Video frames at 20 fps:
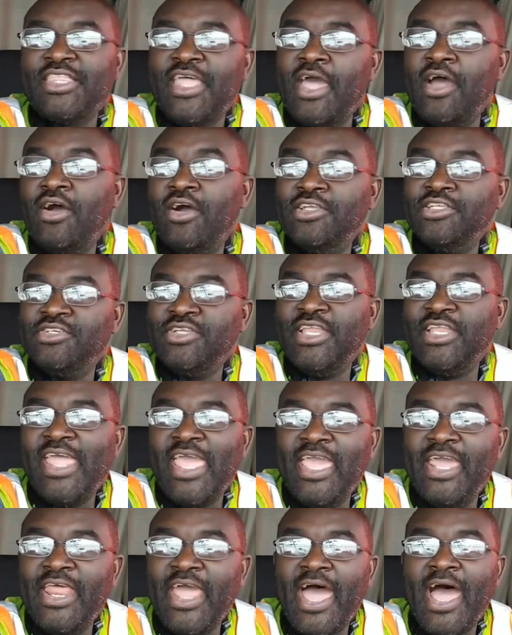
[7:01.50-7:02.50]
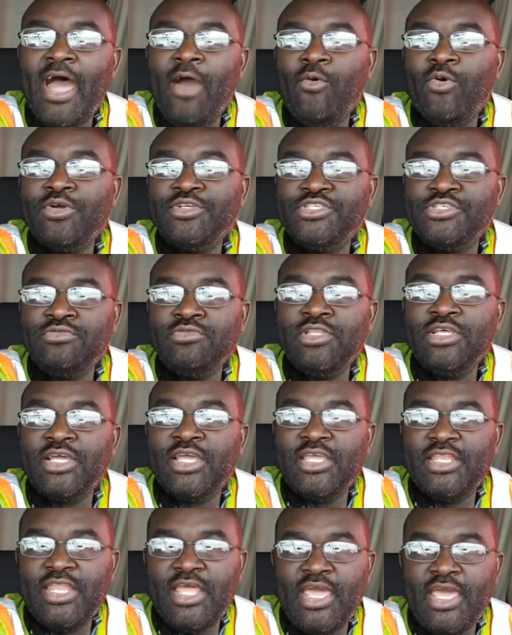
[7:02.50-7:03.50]
that 180 hours, you're
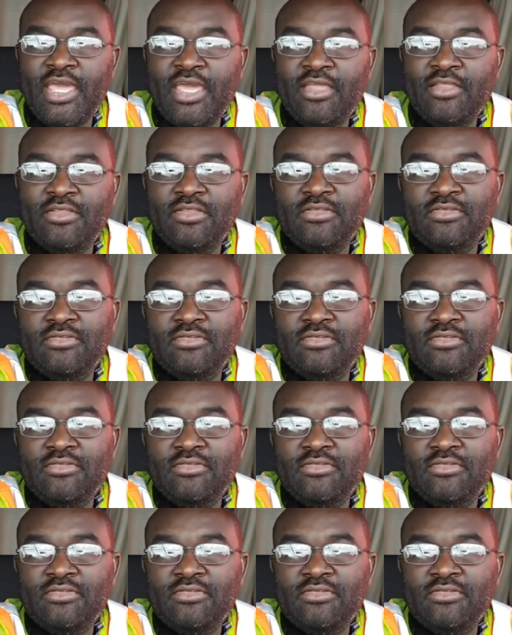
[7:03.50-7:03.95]
looking at